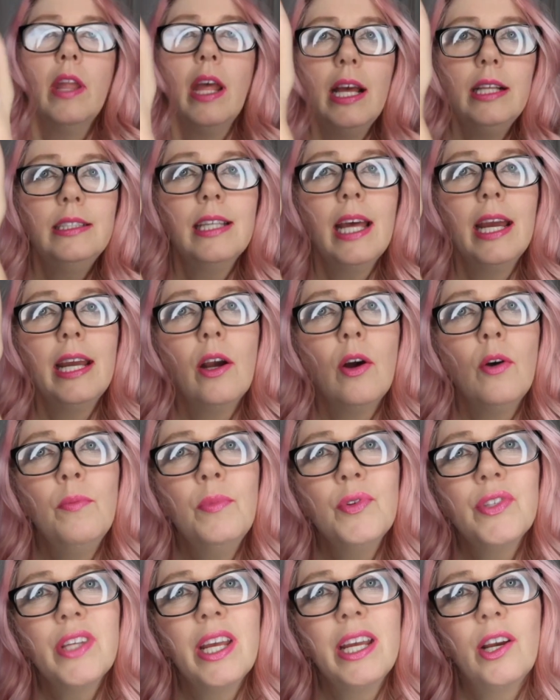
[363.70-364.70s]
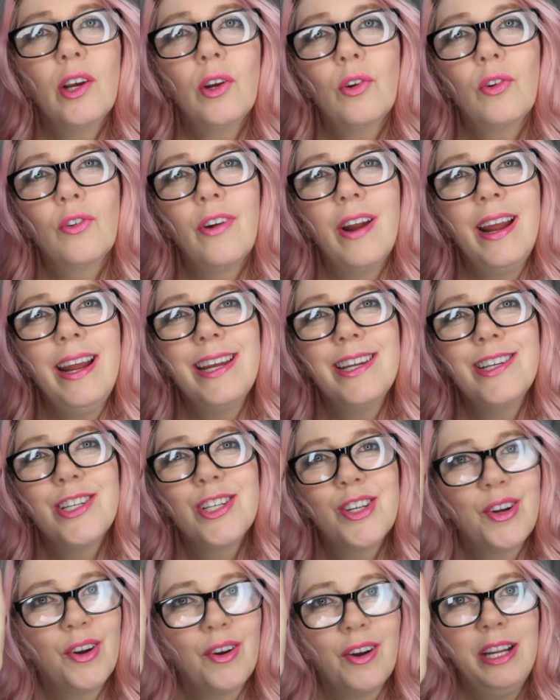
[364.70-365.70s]
it's like almost like a
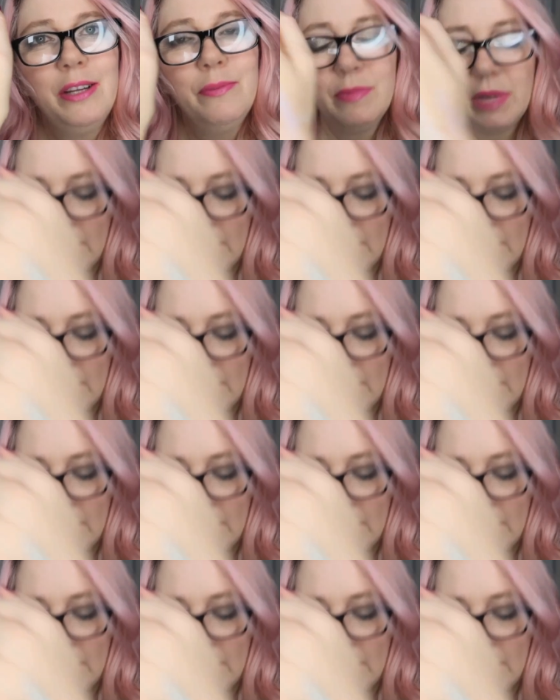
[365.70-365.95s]
grayish cream